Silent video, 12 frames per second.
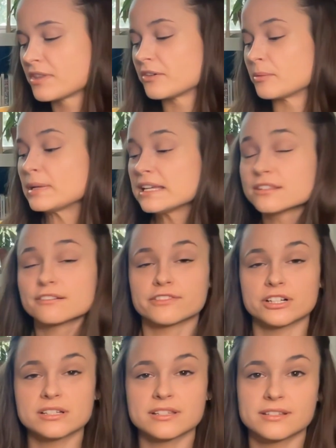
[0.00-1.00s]
repeat the
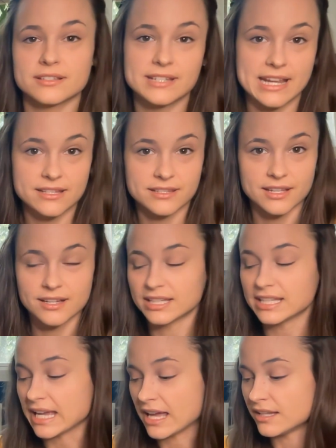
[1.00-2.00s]
first stanza
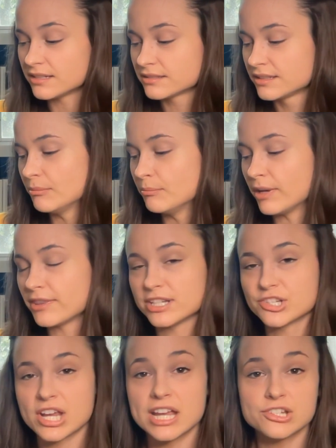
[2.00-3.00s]
again, but they
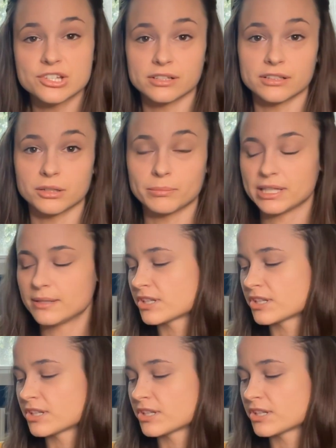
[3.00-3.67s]
change it a little bit.